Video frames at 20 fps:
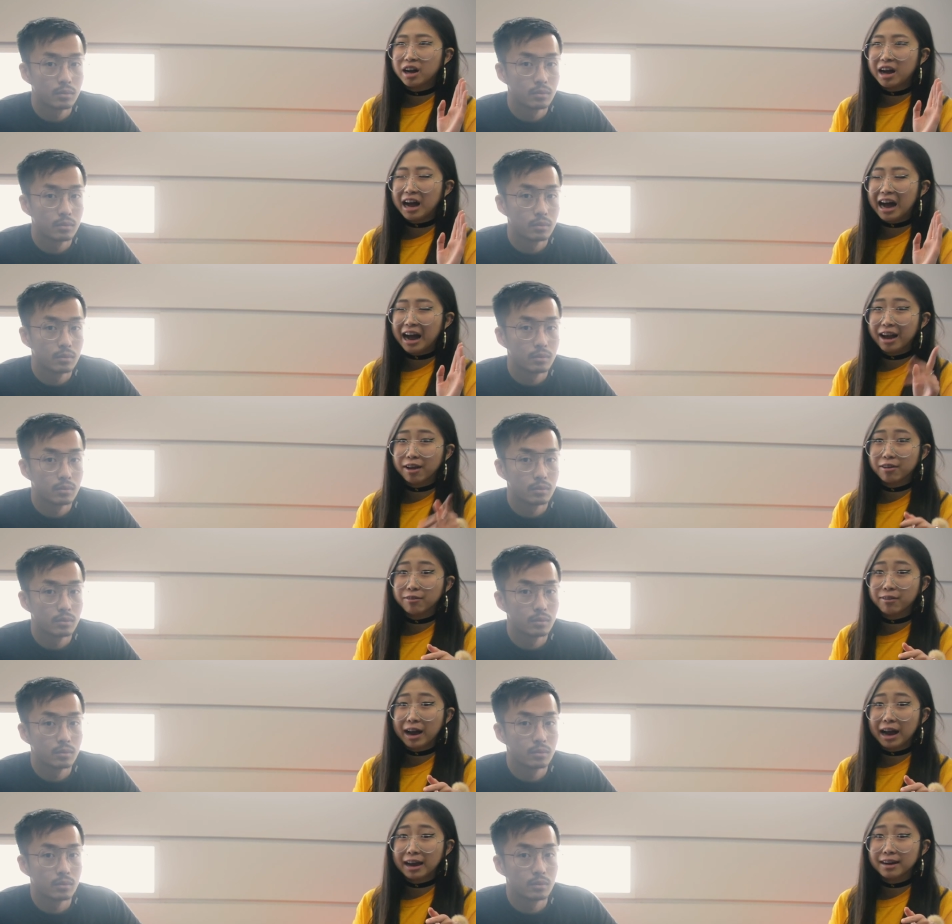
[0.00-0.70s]

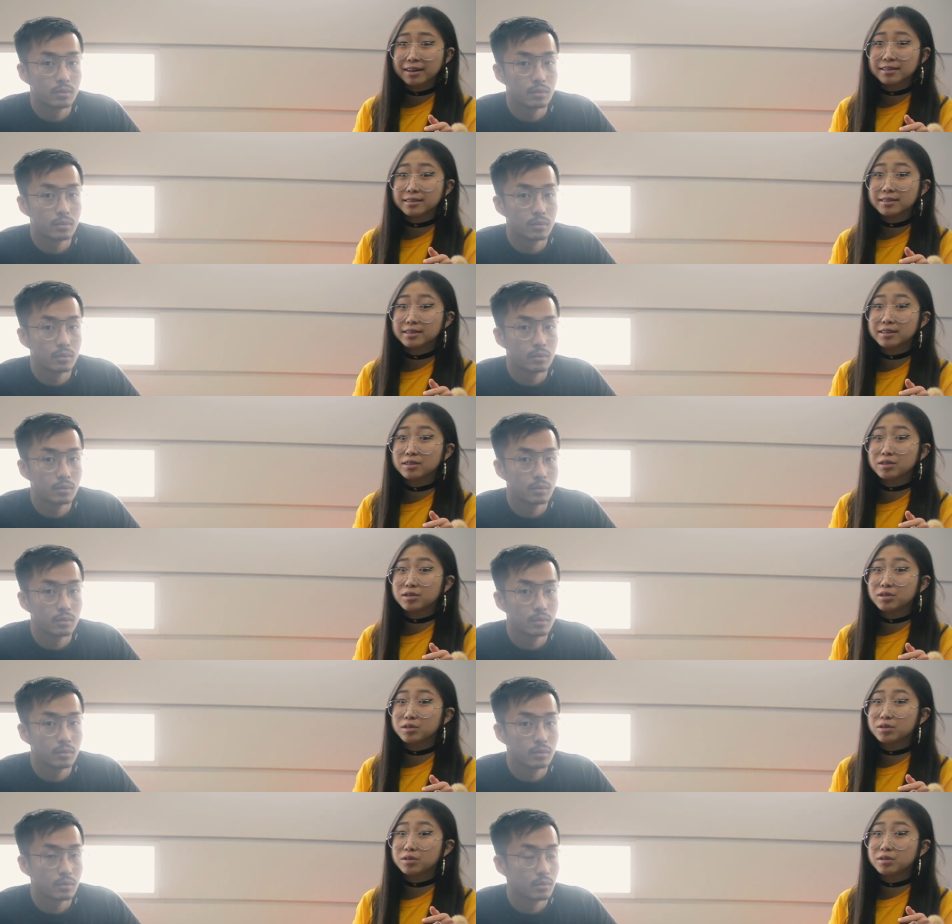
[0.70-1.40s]
Speaker 1: I've had
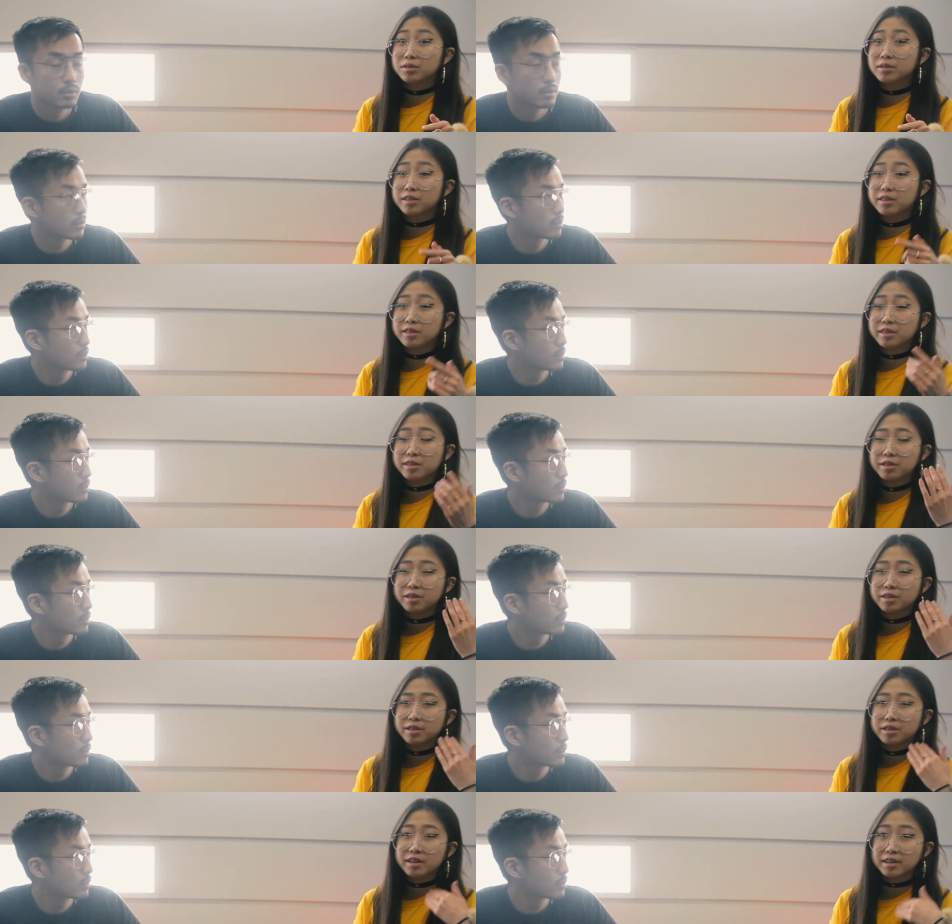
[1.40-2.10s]

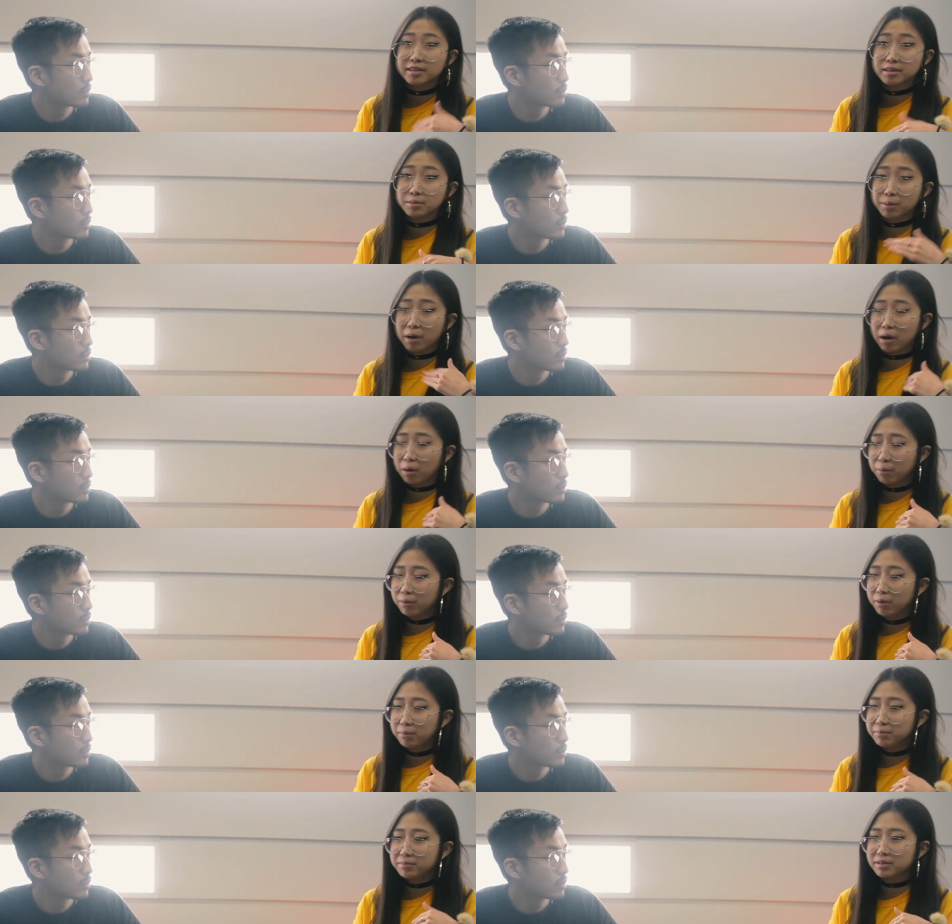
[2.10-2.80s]
this
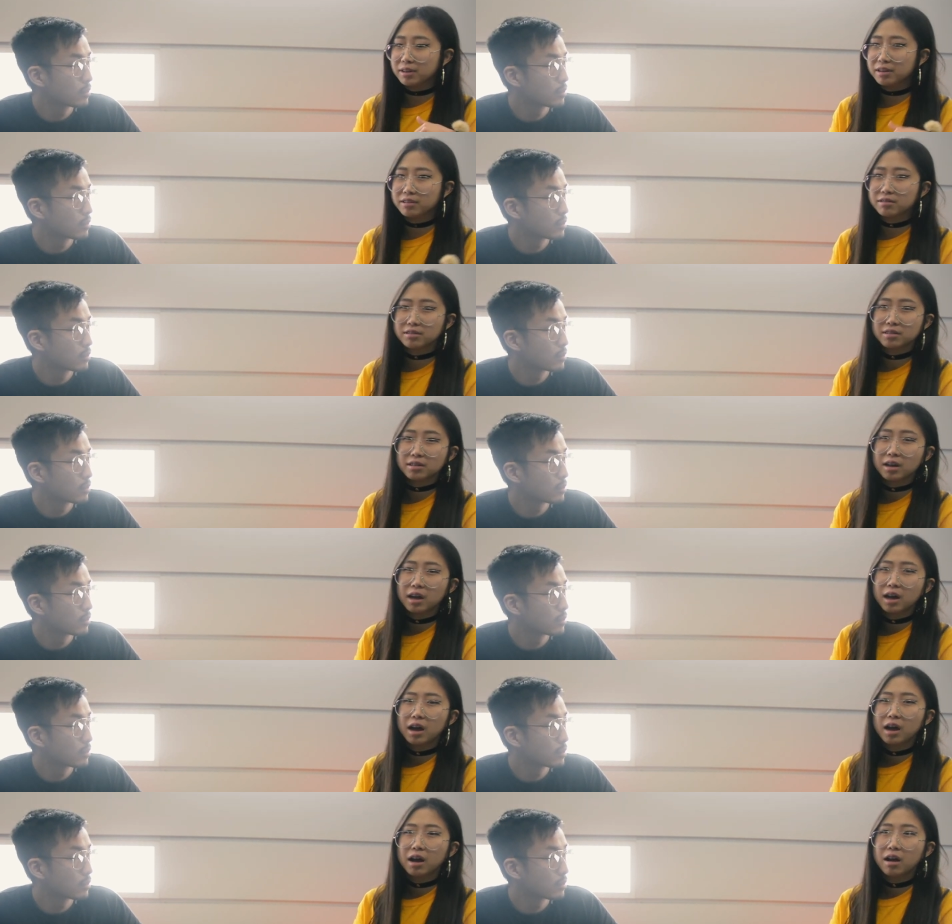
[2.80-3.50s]
problem
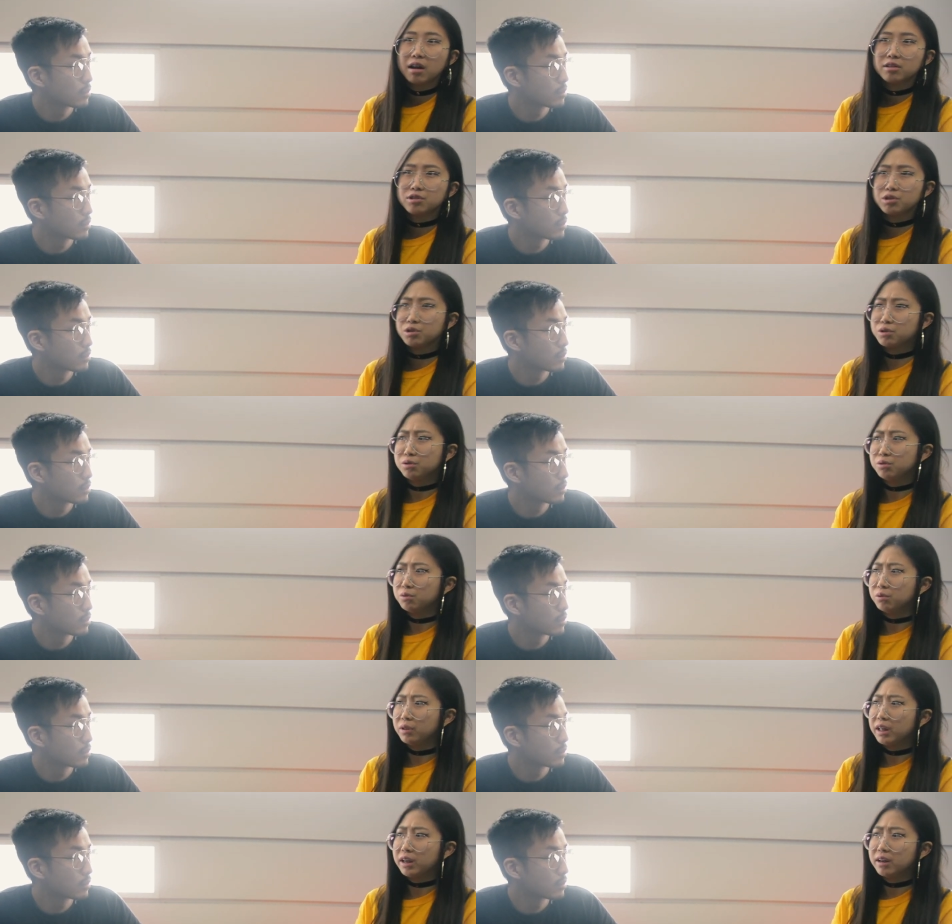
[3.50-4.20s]
since
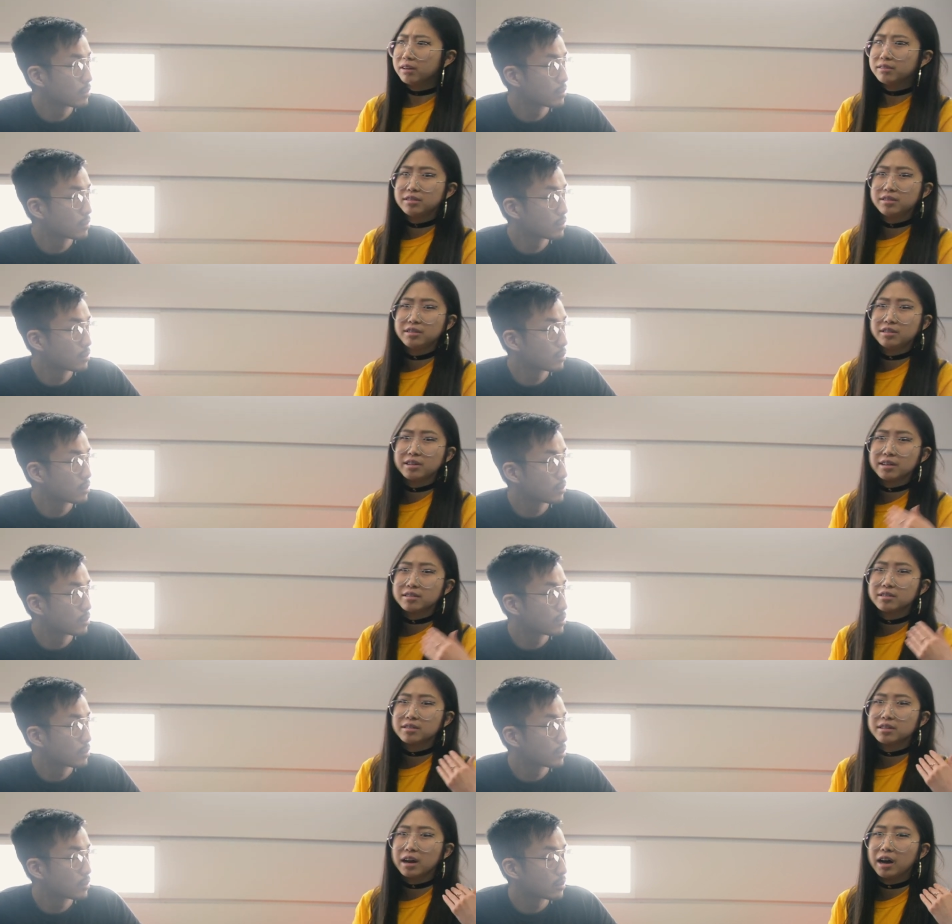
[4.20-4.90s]
two like
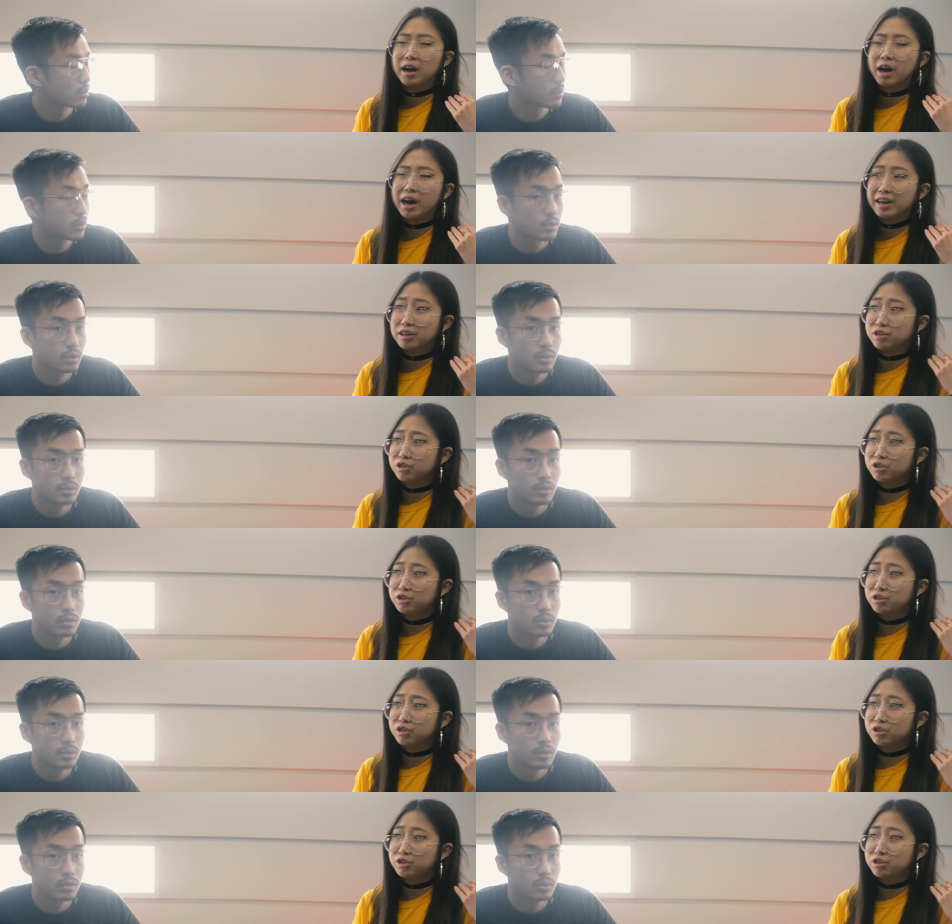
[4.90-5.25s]
since I